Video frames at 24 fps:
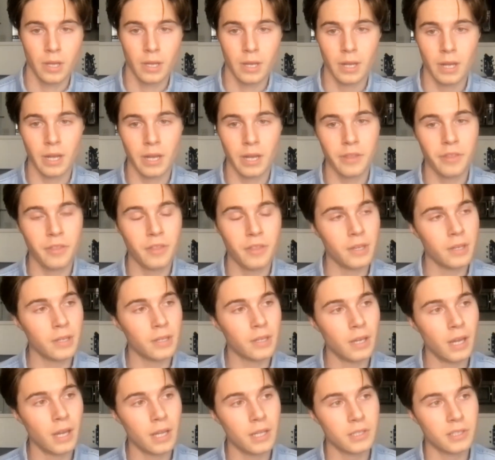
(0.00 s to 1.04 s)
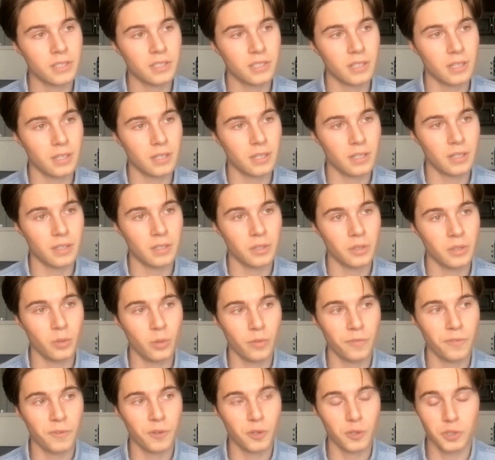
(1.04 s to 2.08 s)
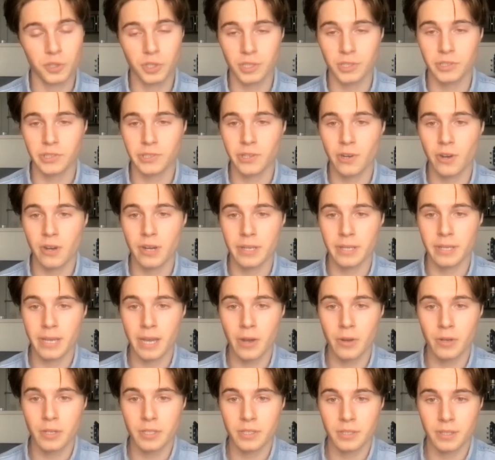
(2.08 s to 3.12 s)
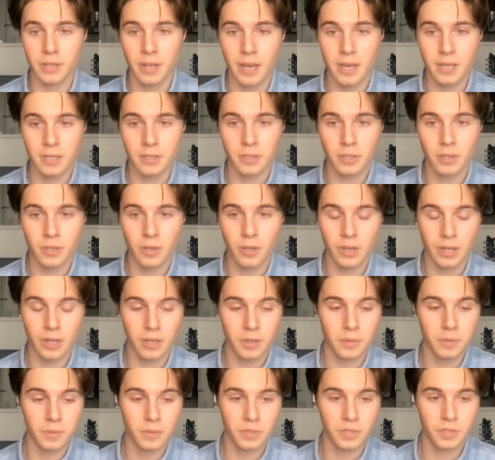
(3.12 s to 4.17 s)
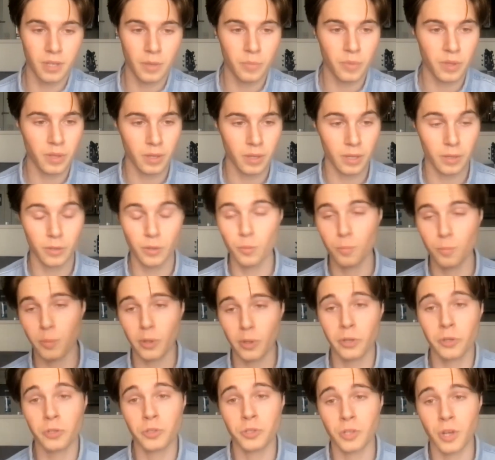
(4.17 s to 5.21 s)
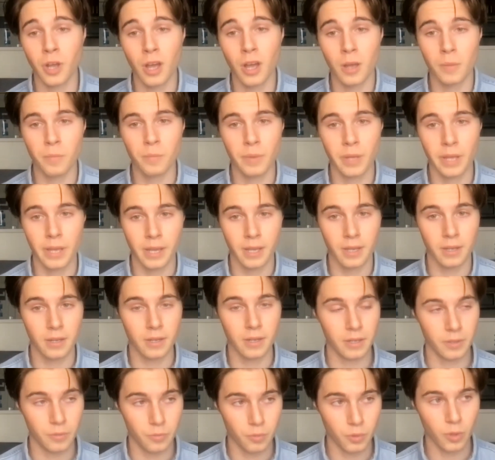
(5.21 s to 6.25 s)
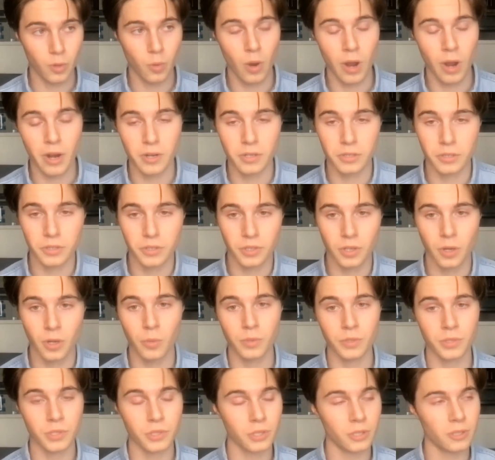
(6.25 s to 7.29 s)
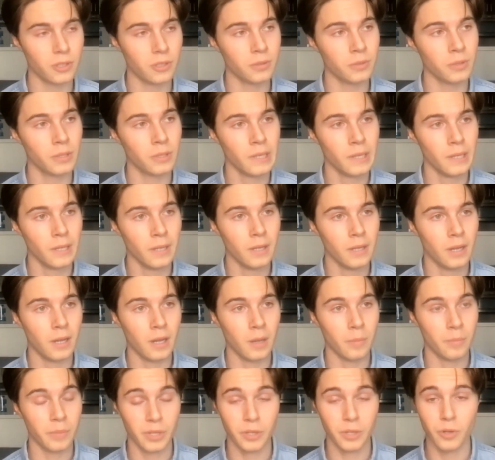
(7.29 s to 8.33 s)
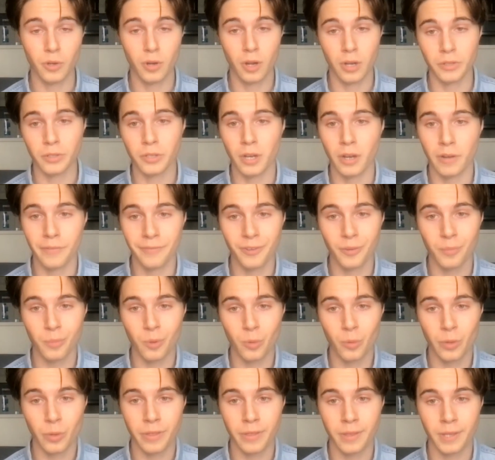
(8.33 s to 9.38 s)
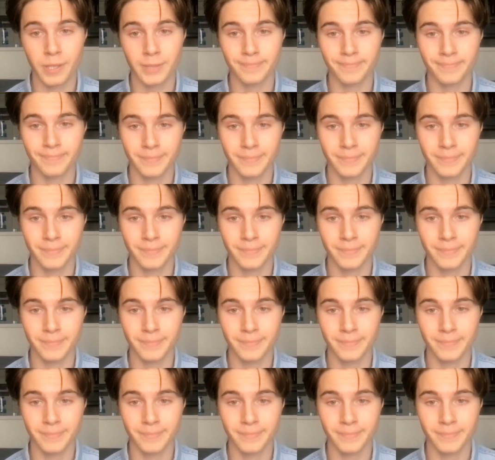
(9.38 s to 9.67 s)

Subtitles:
I think as a, you know, if you're just starting out as an actor and something, you book a job and it requires so-and-so, and you're uncomfortable with it,